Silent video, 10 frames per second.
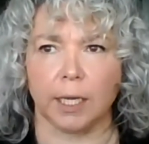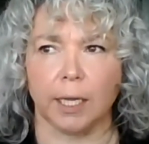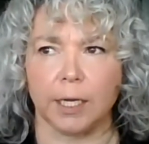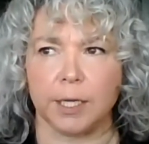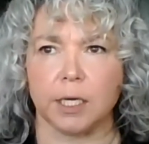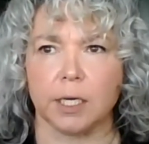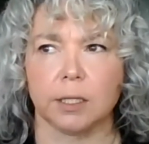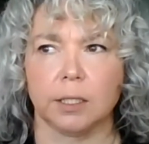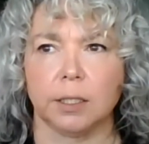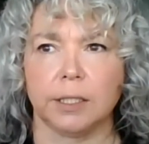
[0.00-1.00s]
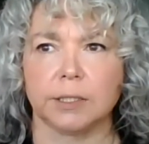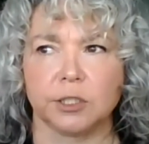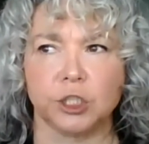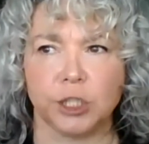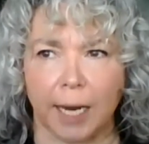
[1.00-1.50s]
And I think that it's a
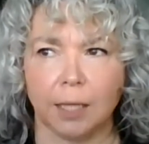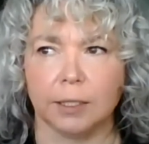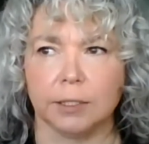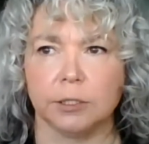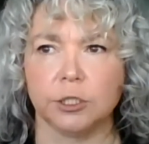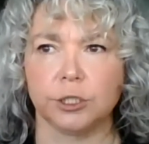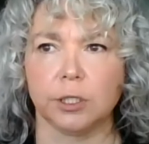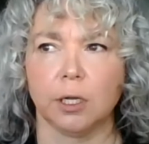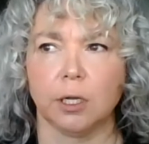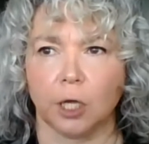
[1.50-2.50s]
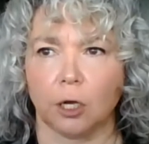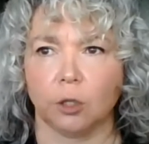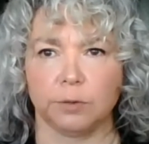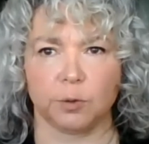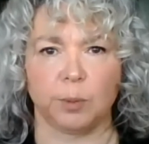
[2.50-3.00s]
challenge, not
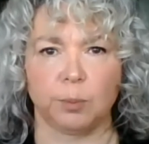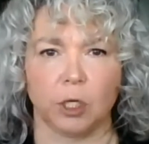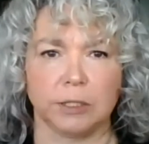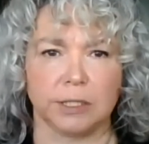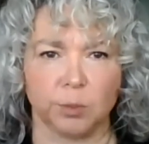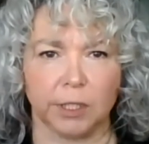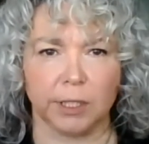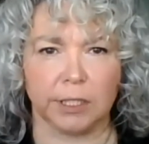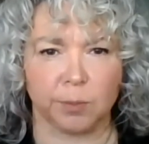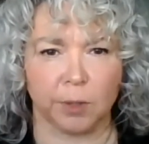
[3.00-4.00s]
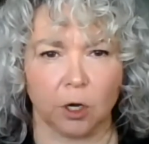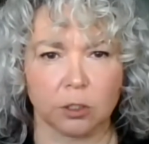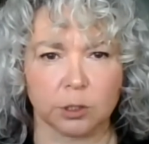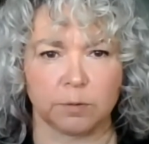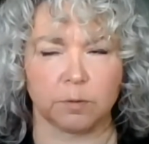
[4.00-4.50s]
only for people on disabilities, but
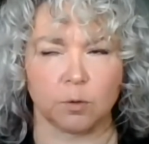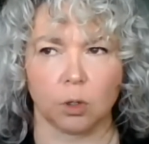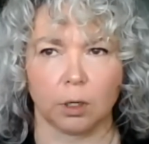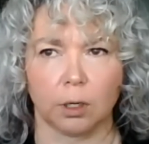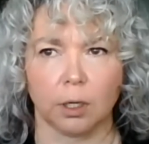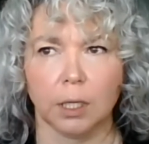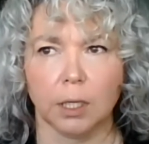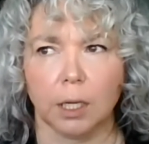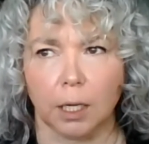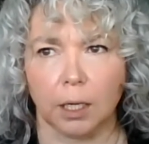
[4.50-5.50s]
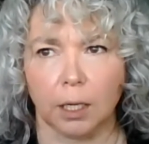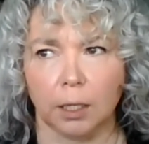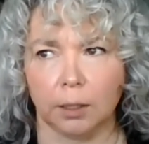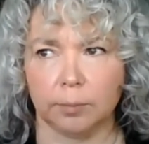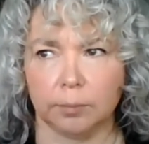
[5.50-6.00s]
also for
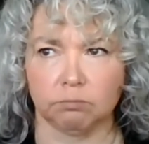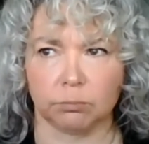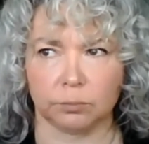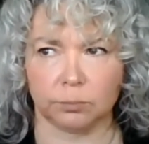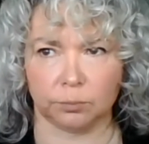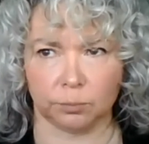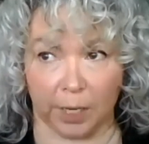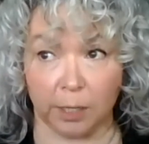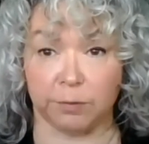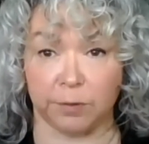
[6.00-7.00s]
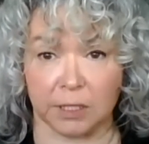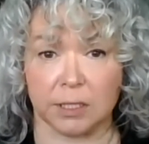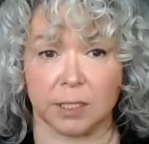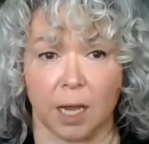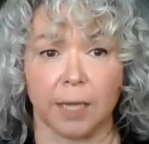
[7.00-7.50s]
benefit
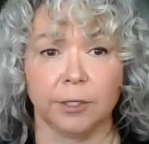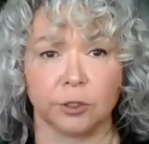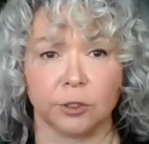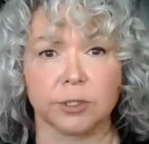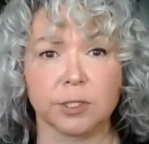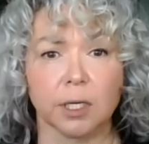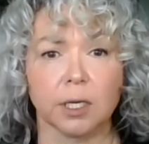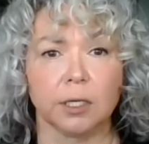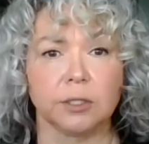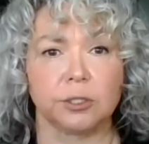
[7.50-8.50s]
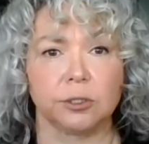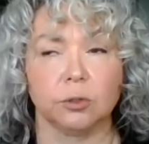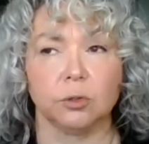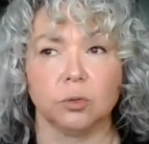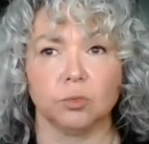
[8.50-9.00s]
designers
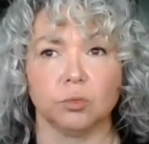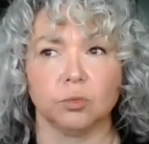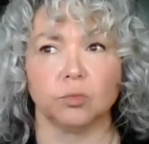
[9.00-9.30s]
to